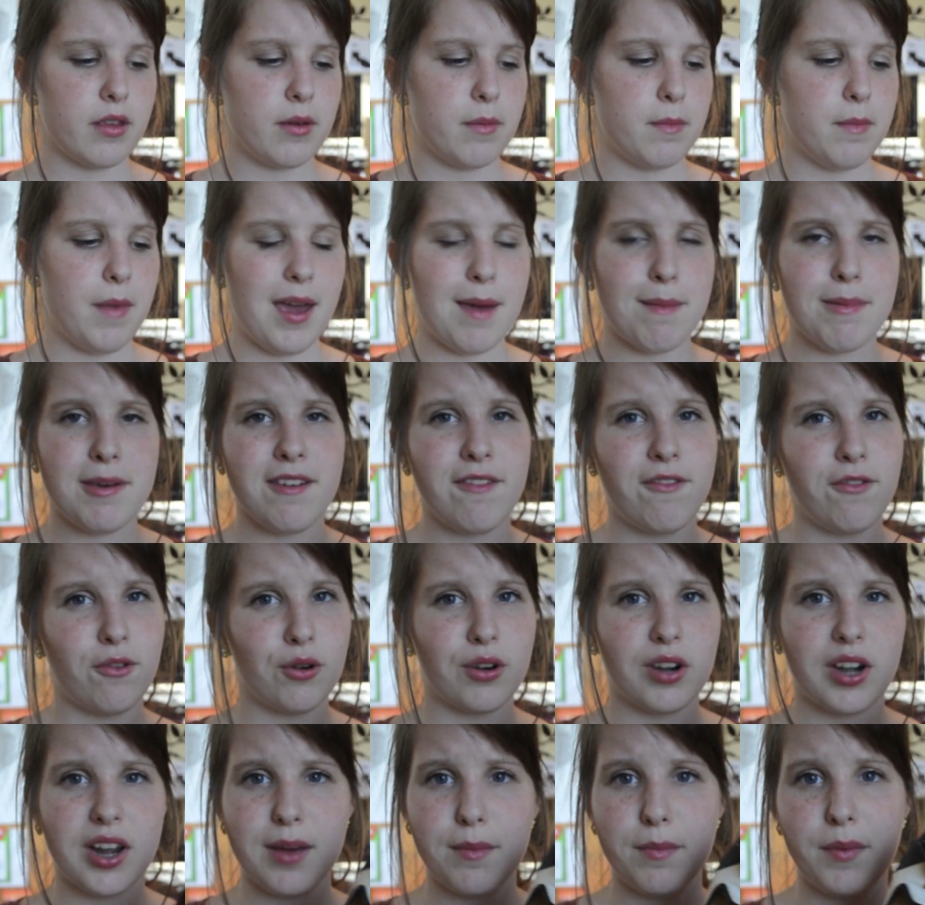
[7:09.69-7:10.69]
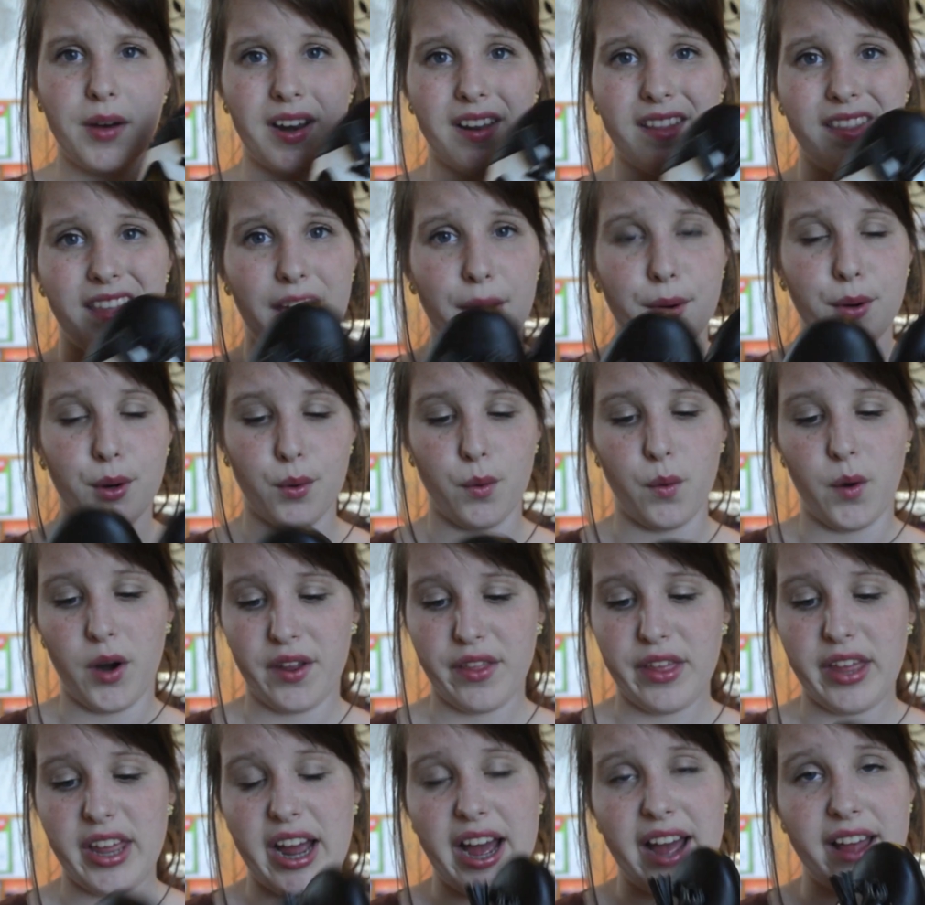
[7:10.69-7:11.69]
maybe $40, but they were
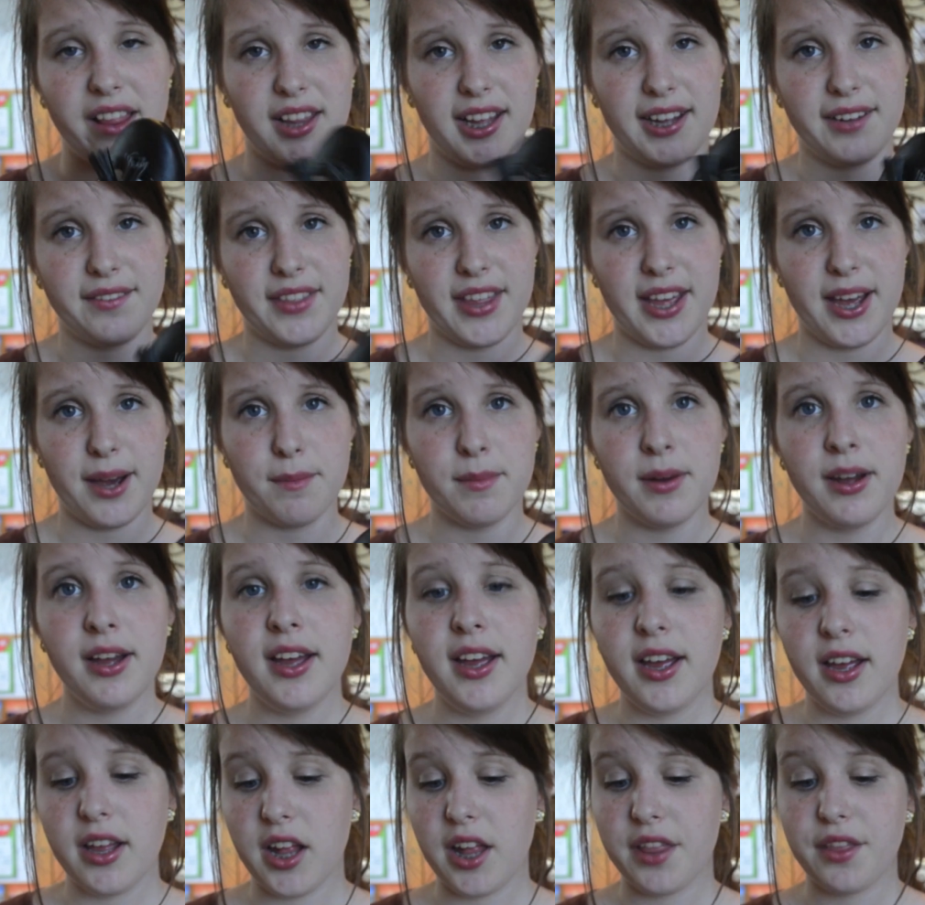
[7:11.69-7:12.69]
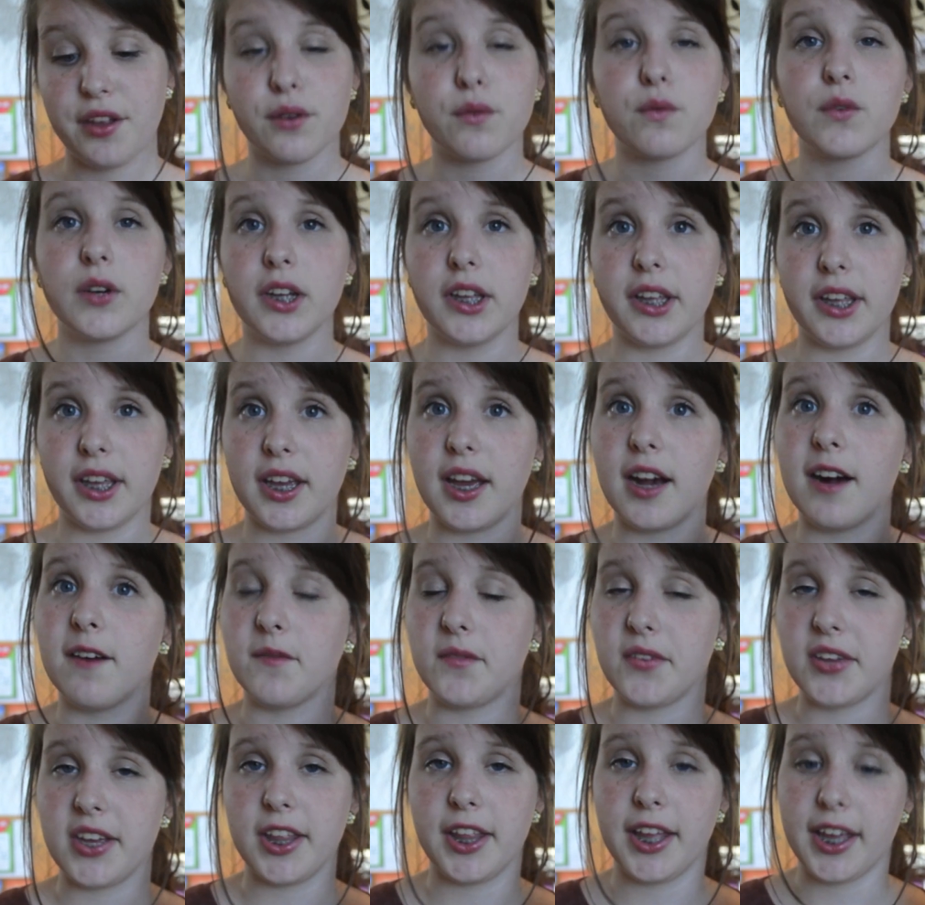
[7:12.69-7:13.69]
worth it. I love them, and they're really
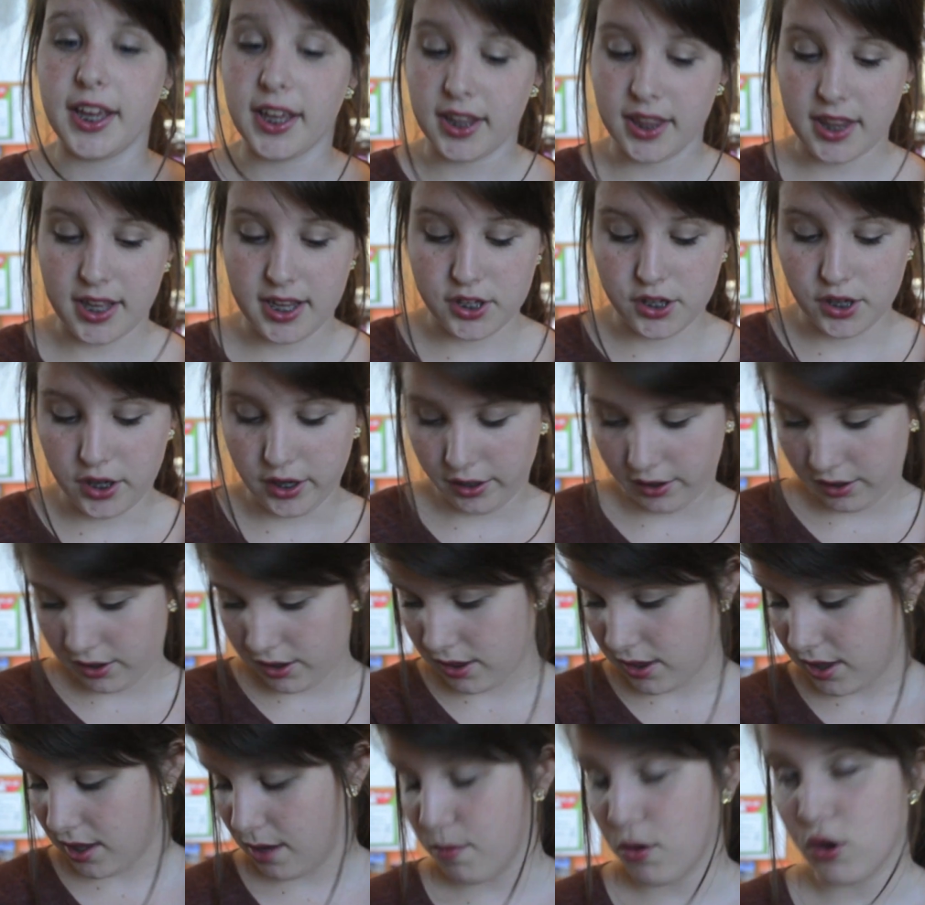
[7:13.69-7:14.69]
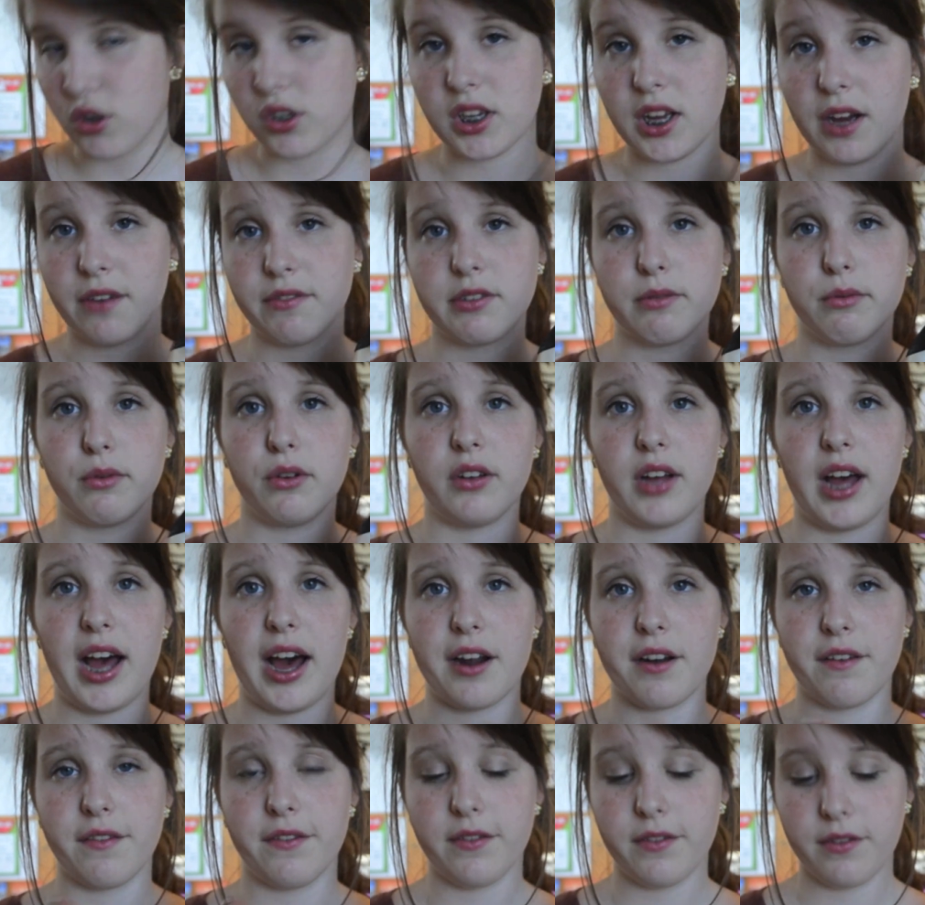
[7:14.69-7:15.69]
comfy. Like, these are the most comfortable
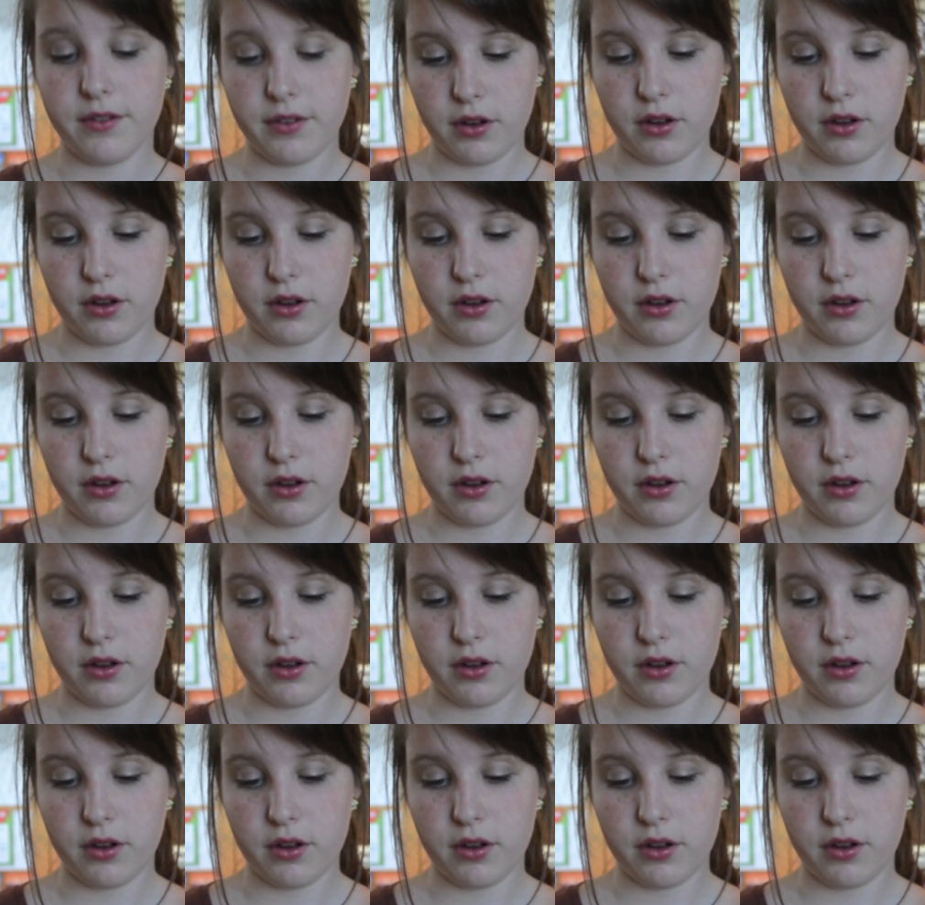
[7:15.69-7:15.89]
out of